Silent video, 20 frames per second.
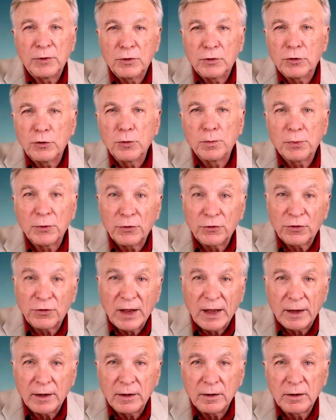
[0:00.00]

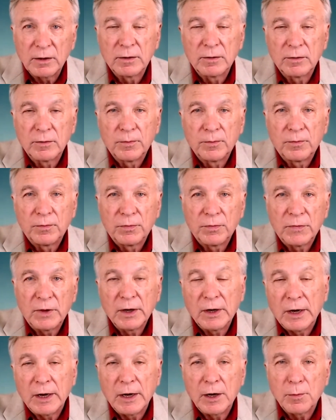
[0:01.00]
2%
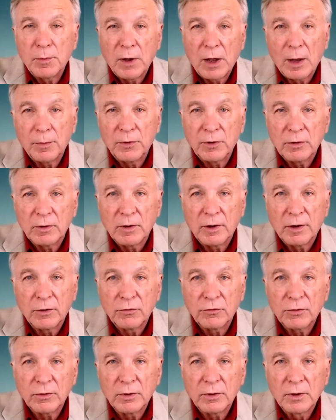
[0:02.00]
in any
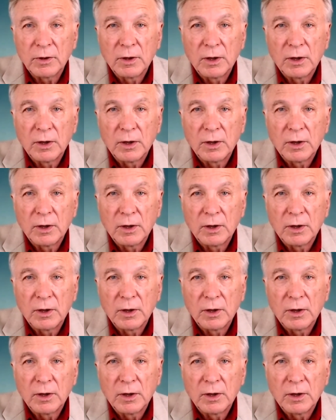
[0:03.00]
population